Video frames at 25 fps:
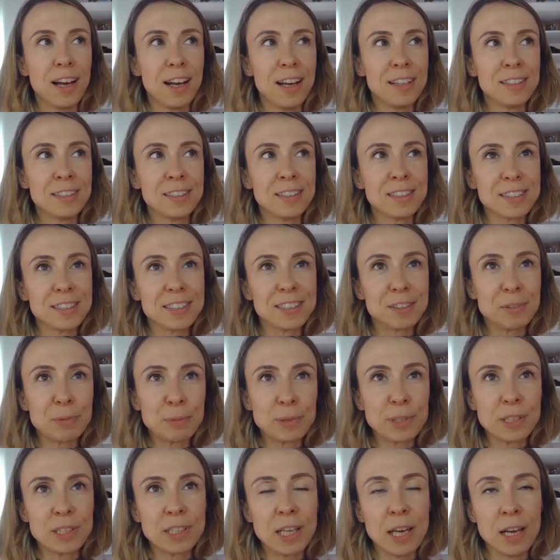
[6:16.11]
and
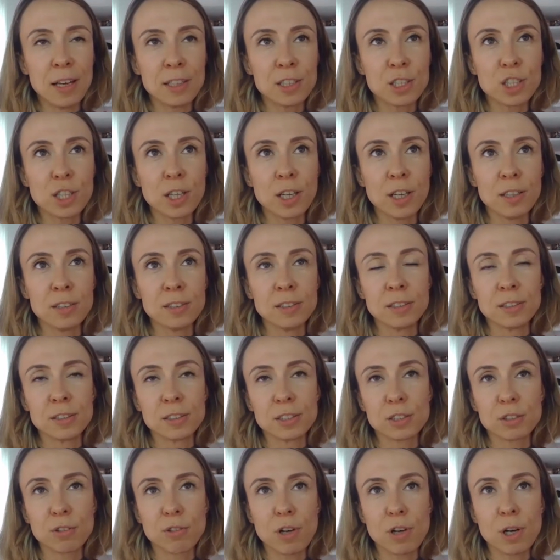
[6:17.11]
with the Agile
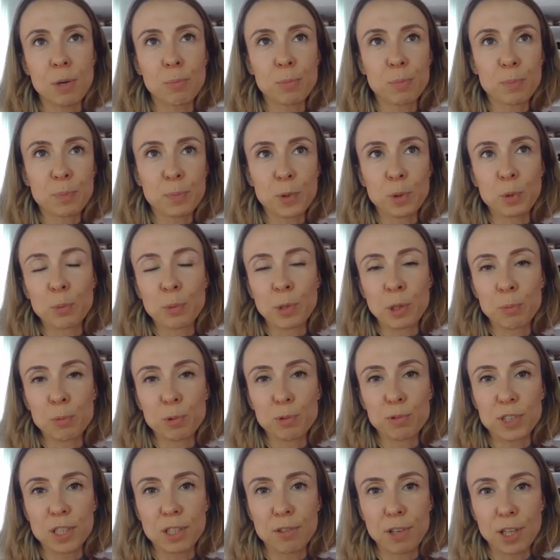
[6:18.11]
and Scrum, we
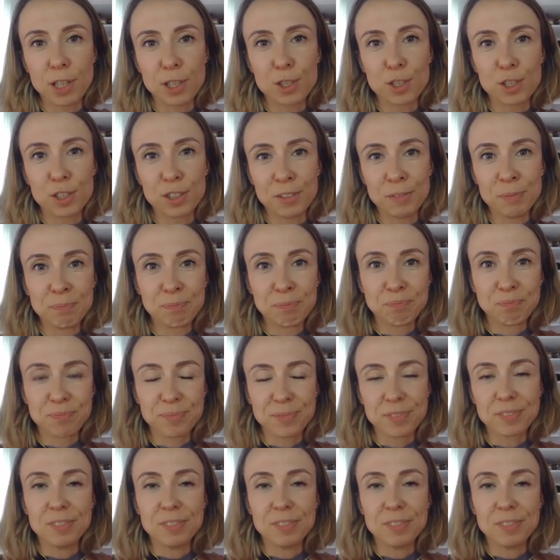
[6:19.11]
move direction